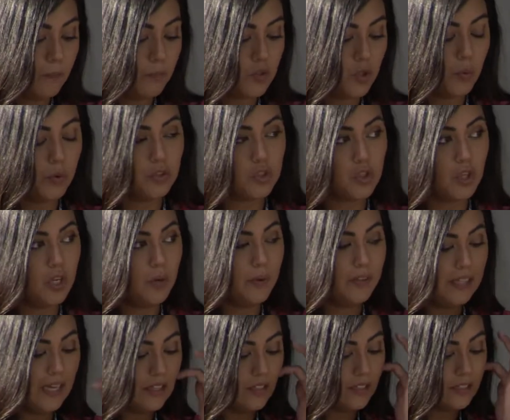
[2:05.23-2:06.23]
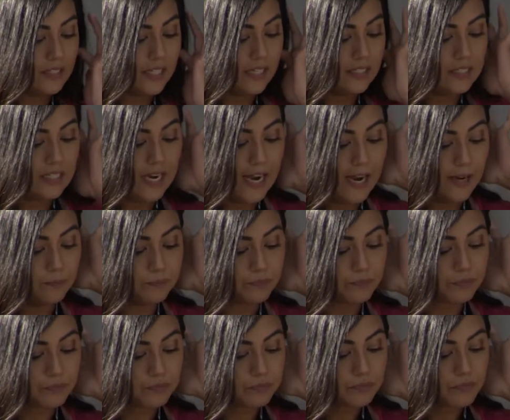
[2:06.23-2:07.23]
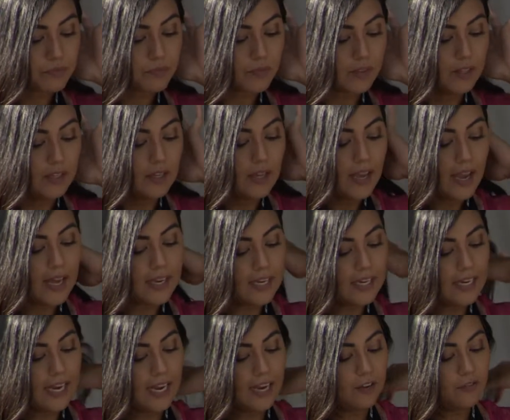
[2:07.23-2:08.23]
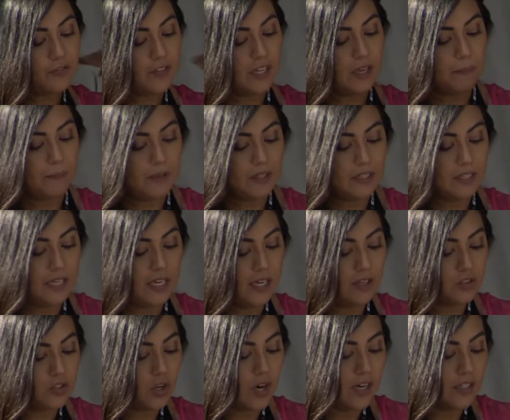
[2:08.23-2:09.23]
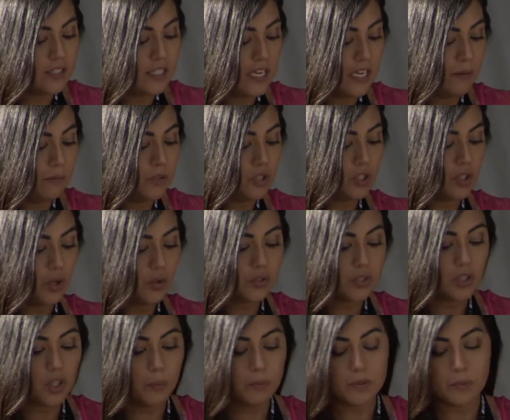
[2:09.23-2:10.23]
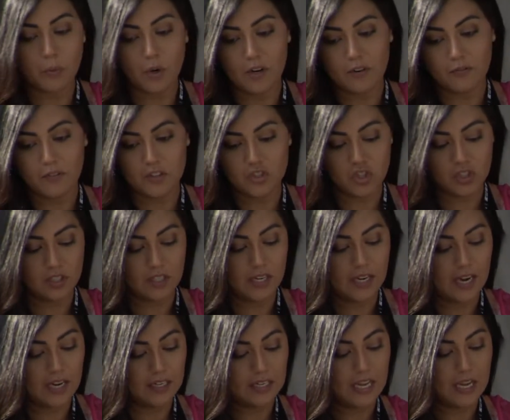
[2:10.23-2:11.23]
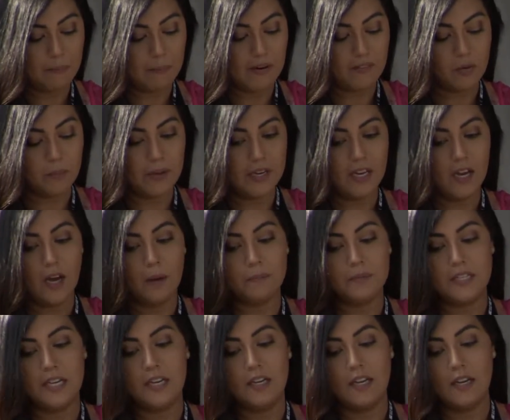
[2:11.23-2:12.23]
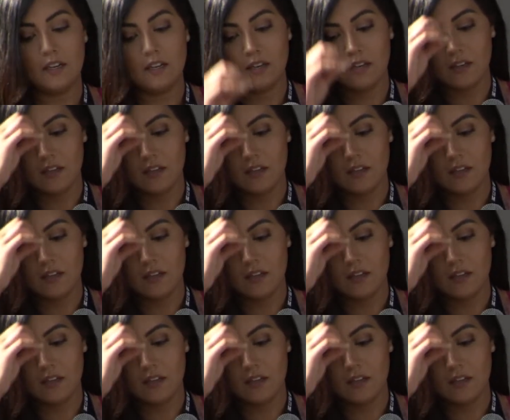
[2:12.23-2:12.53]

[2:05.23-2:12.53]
So we'll show you what that looks like today. And it gave the ability to our team to close loops more efficiently and keep everybody updated.